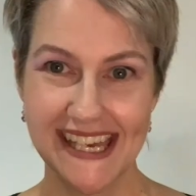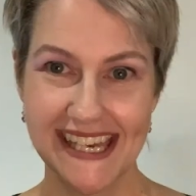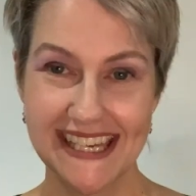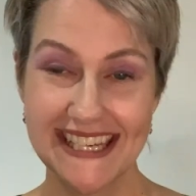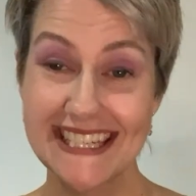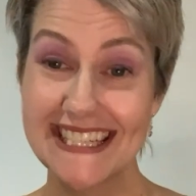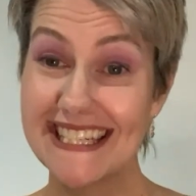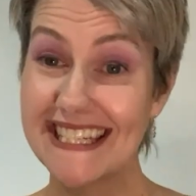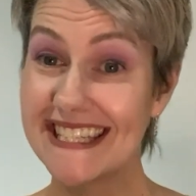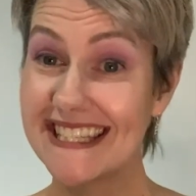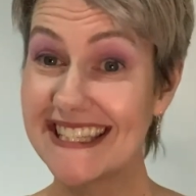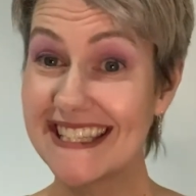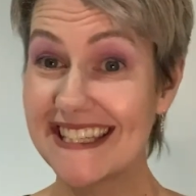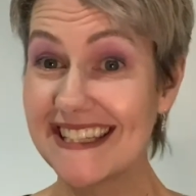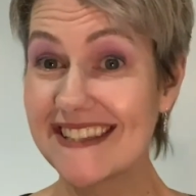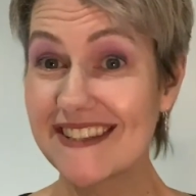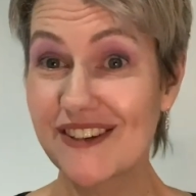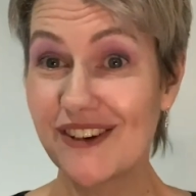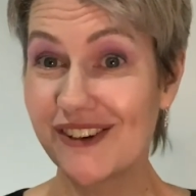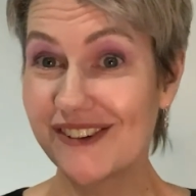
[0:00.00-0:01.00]
She's
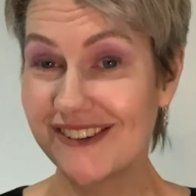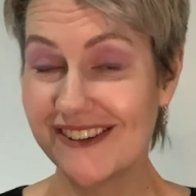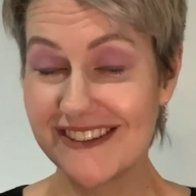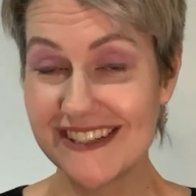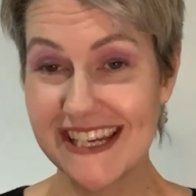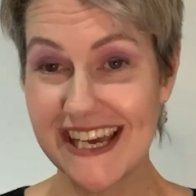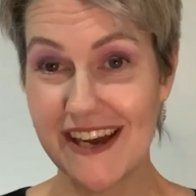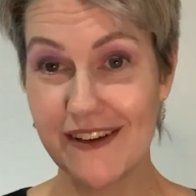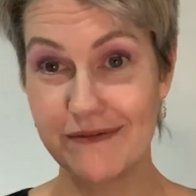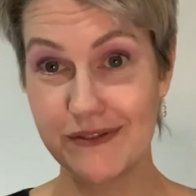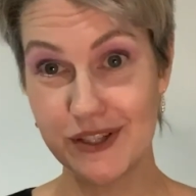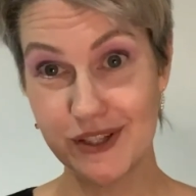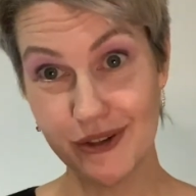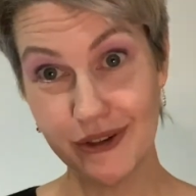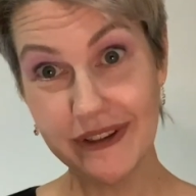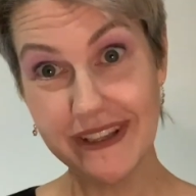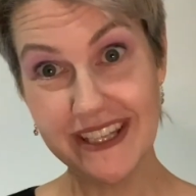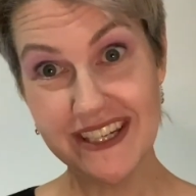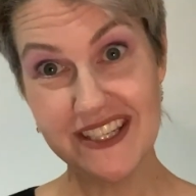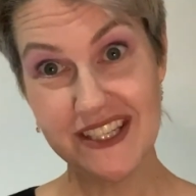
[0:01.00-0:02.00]
since gone on to have 2
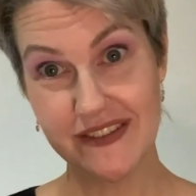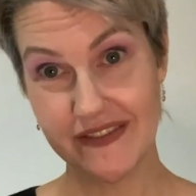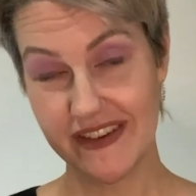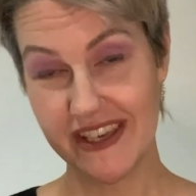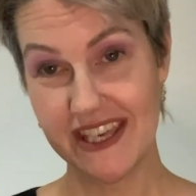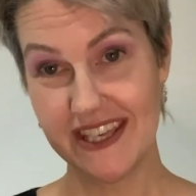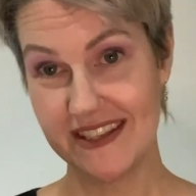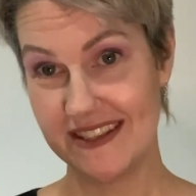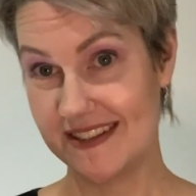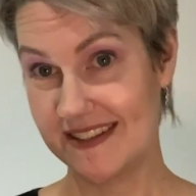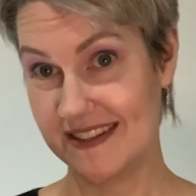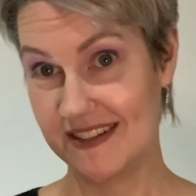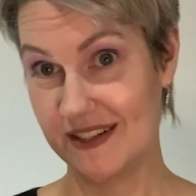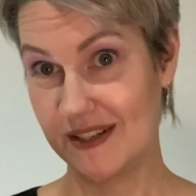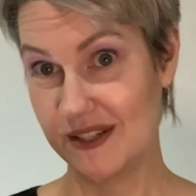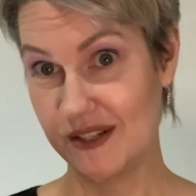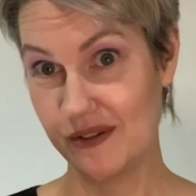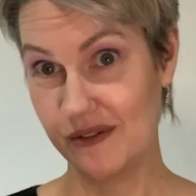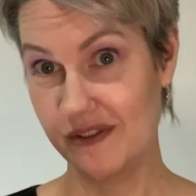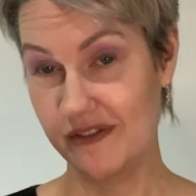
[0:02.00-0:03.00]
litters of kittens to
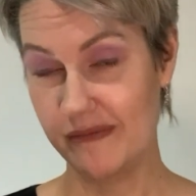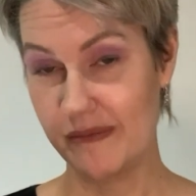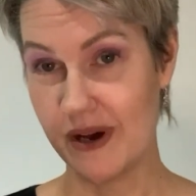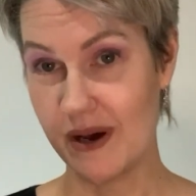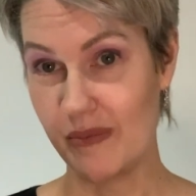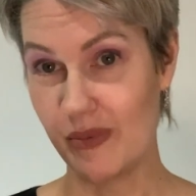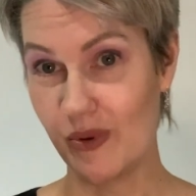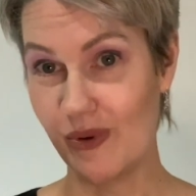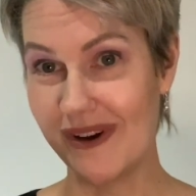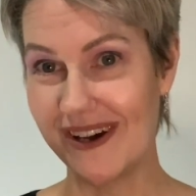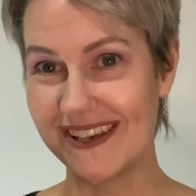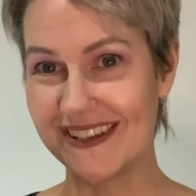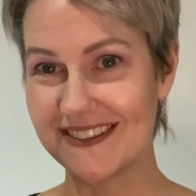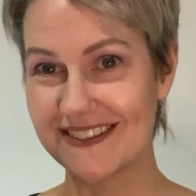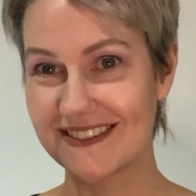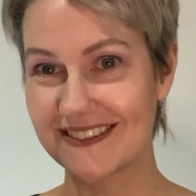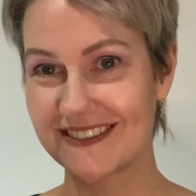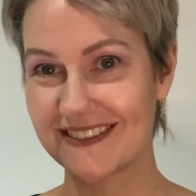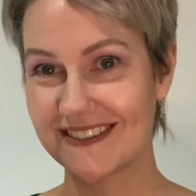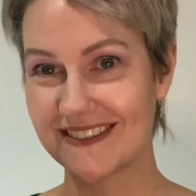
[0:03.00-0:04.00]
2 of my
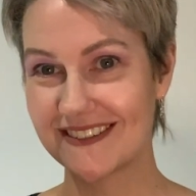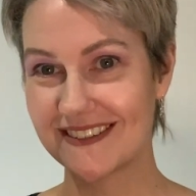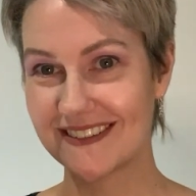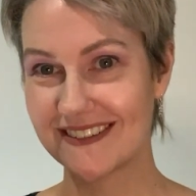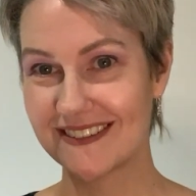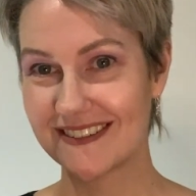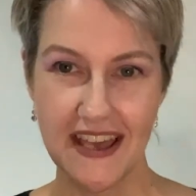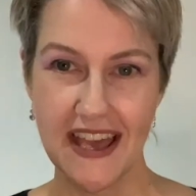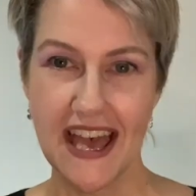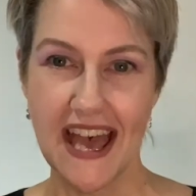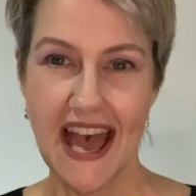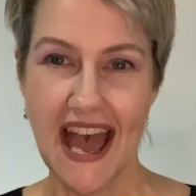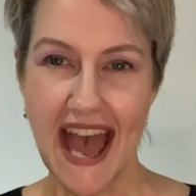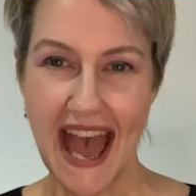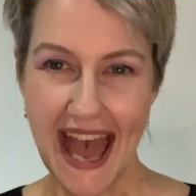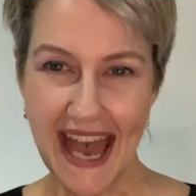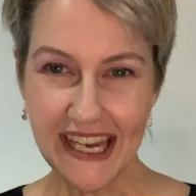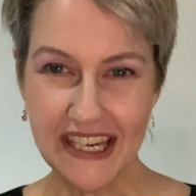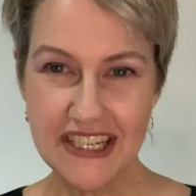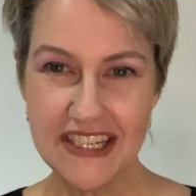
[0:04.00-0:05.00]
boys.
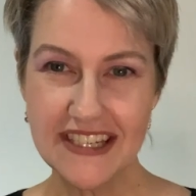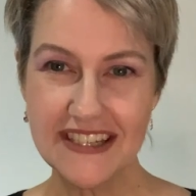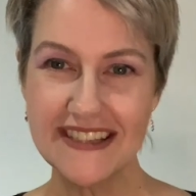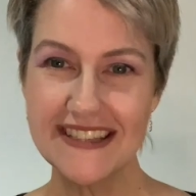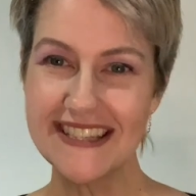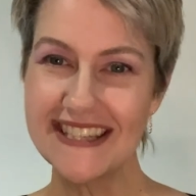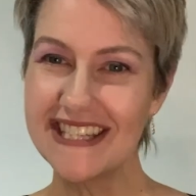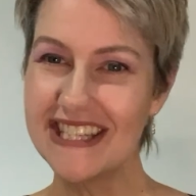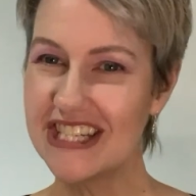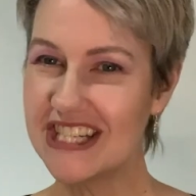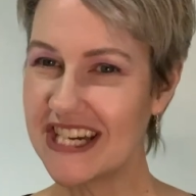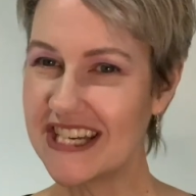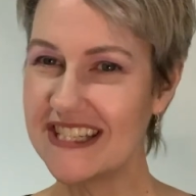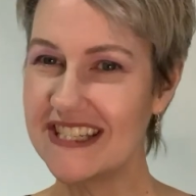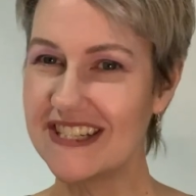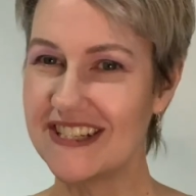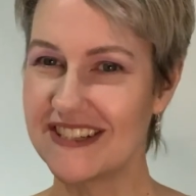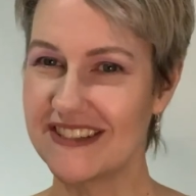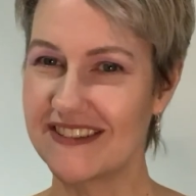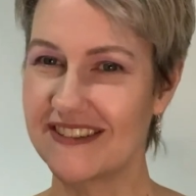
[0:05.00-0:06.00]
Actions and
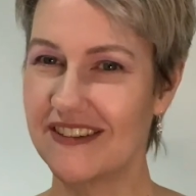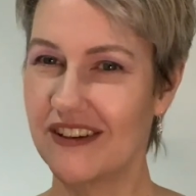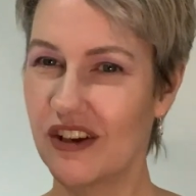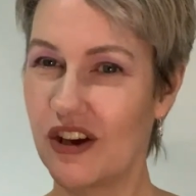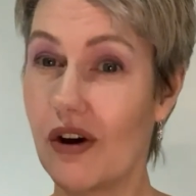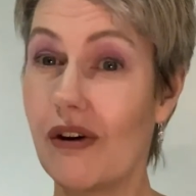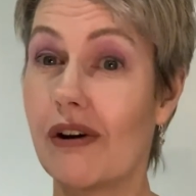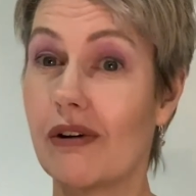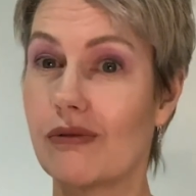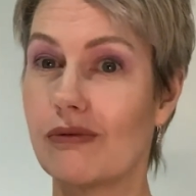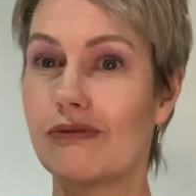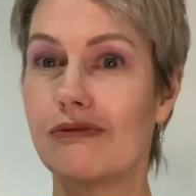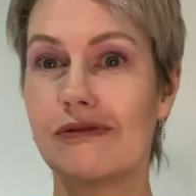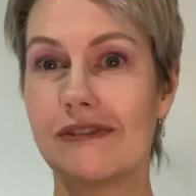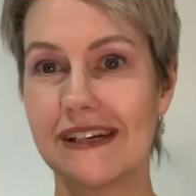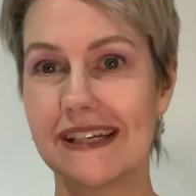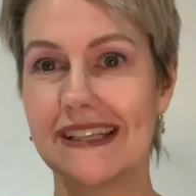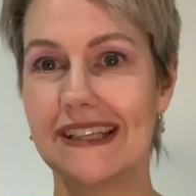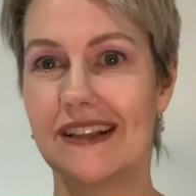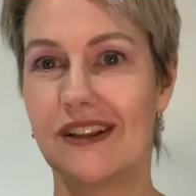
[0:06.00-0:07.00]
gestures can go a
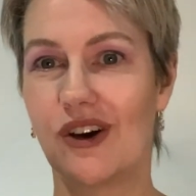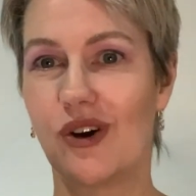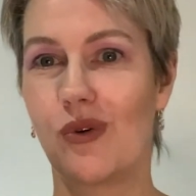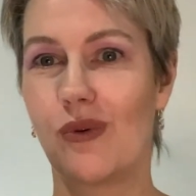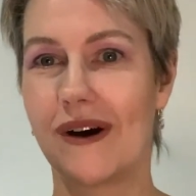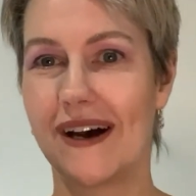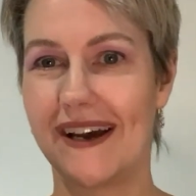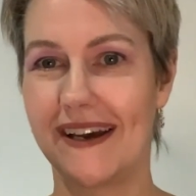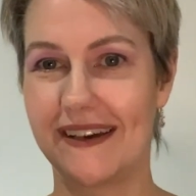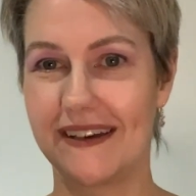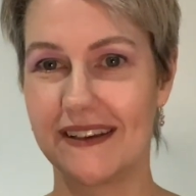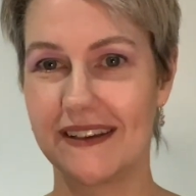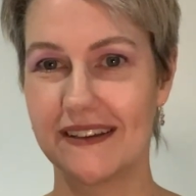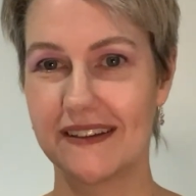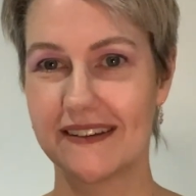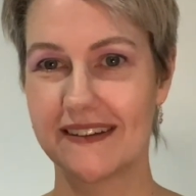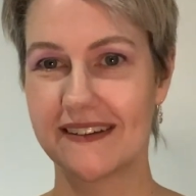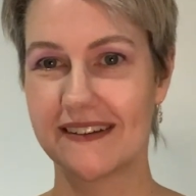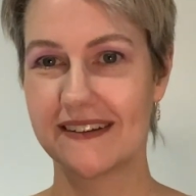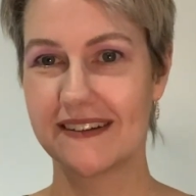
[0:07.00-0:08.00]
really long way.
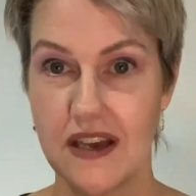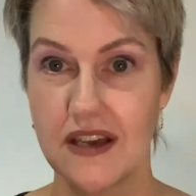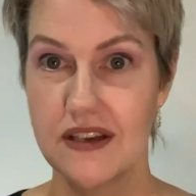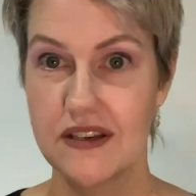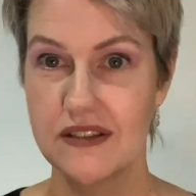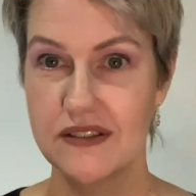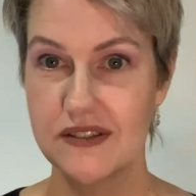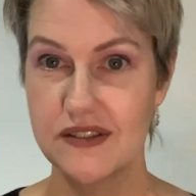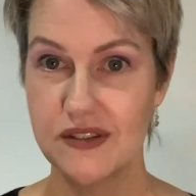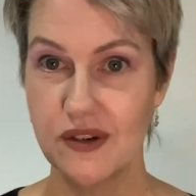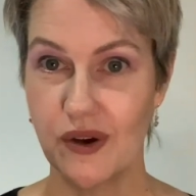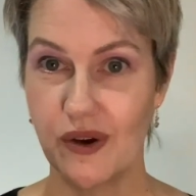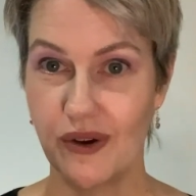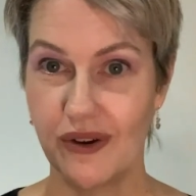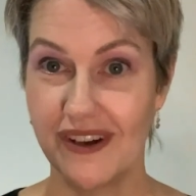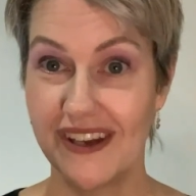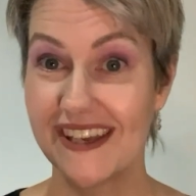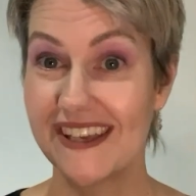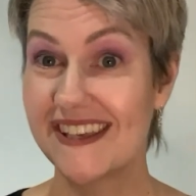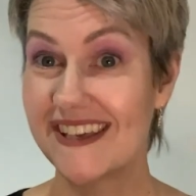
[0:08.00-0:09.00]
So
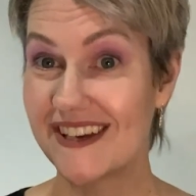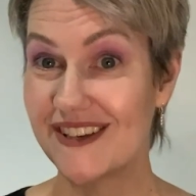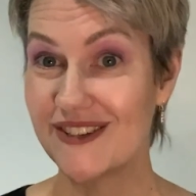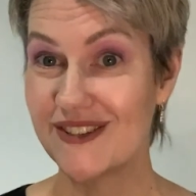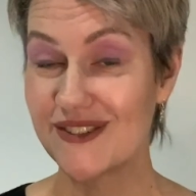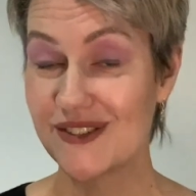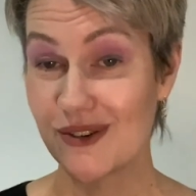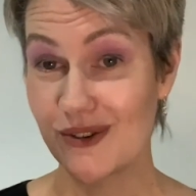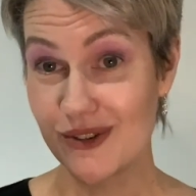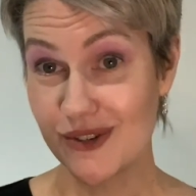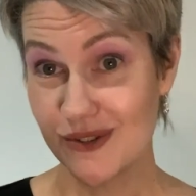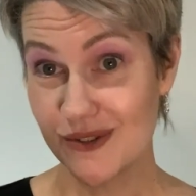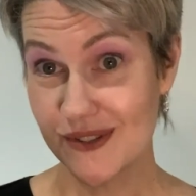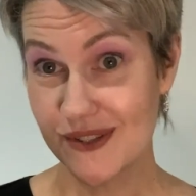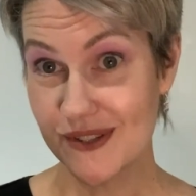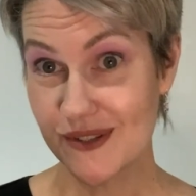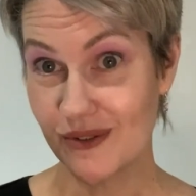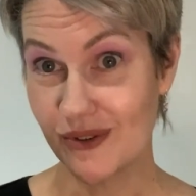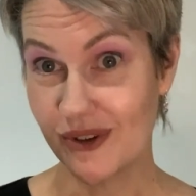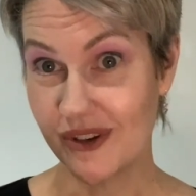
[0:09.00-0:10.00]
get your socials
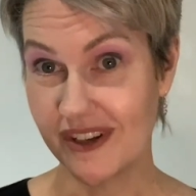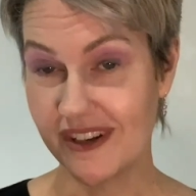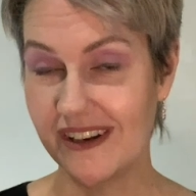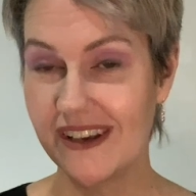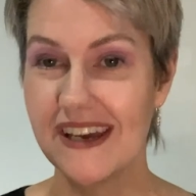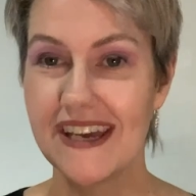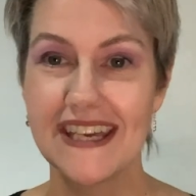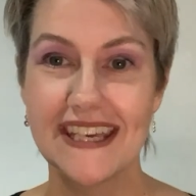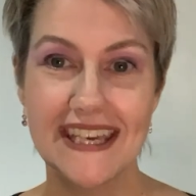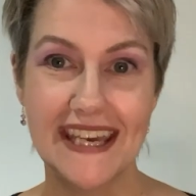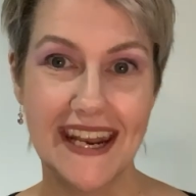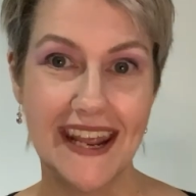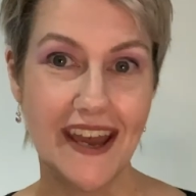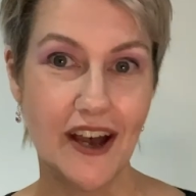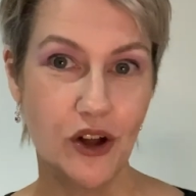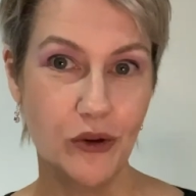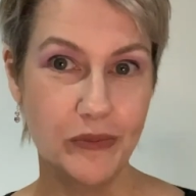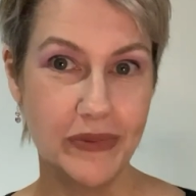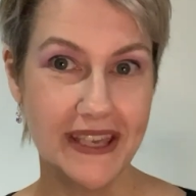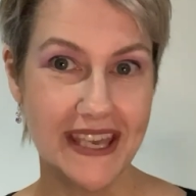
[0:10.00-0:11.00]
sorted, get
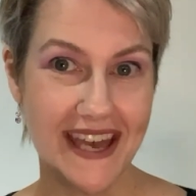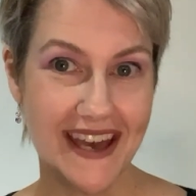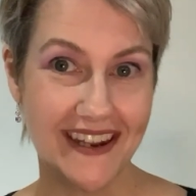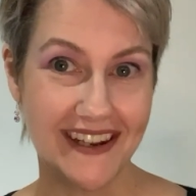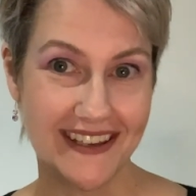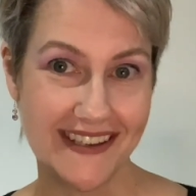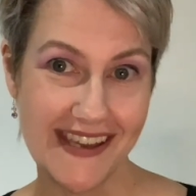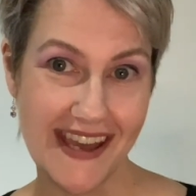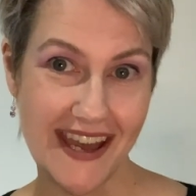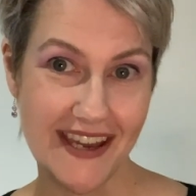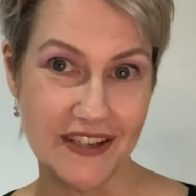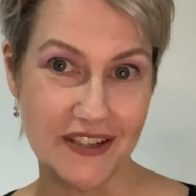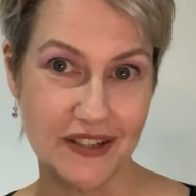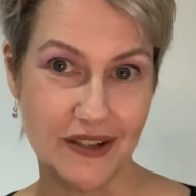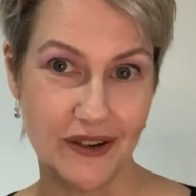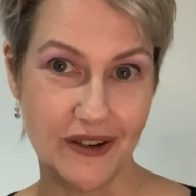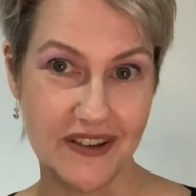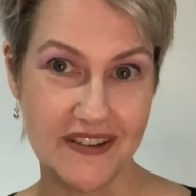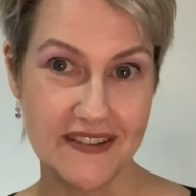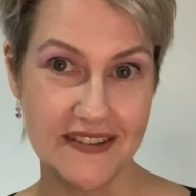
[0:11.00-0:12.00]
helping out at cat
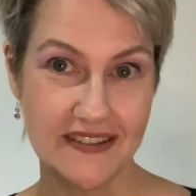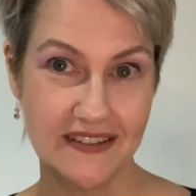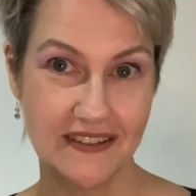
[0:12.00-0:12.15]
shows,